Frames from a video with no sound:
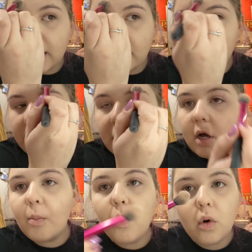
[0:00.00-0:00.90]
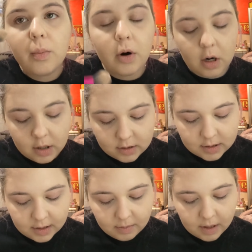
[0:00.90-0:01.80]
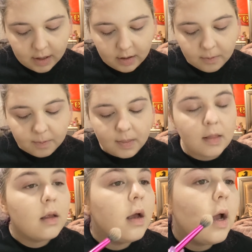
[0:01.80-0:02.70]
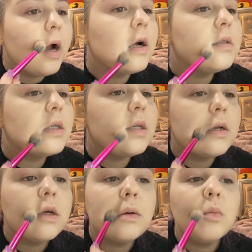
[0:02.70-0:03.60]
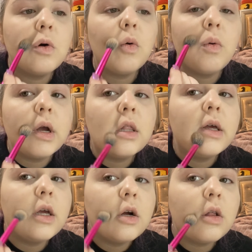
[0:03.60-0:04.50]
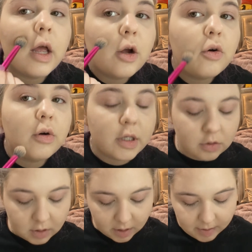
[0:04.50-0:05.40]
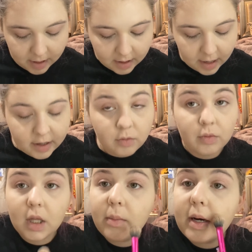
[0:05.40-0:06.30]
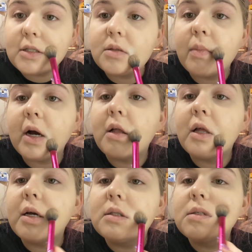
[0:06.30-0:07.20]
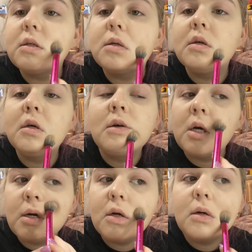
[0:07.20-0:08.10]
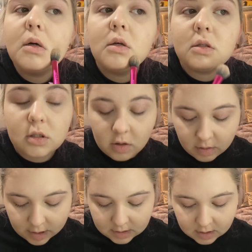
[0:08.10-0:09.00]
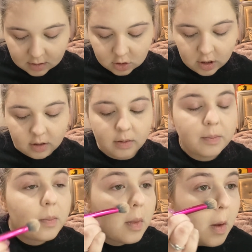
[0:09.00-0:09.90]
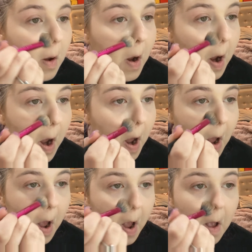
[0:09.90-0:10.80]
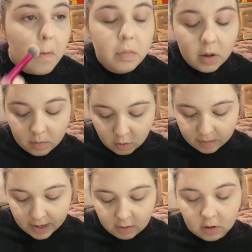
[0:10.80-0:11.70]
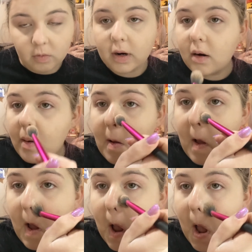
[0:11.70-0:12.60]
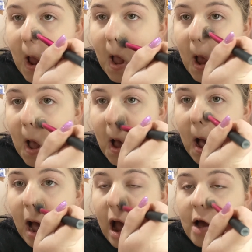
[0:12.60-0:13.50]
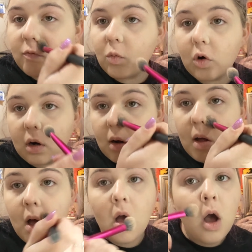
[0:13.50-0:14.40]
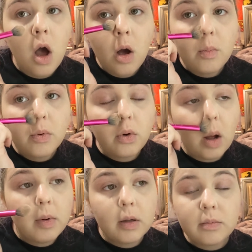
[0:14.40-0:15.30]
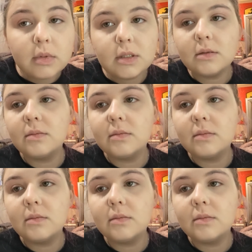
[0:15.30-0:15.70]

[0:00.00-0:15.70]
and put more product in my areas that tend to get more oily or like crease really bad. I get really bad smile lines, so I tend to try to put more powder where I have more problems.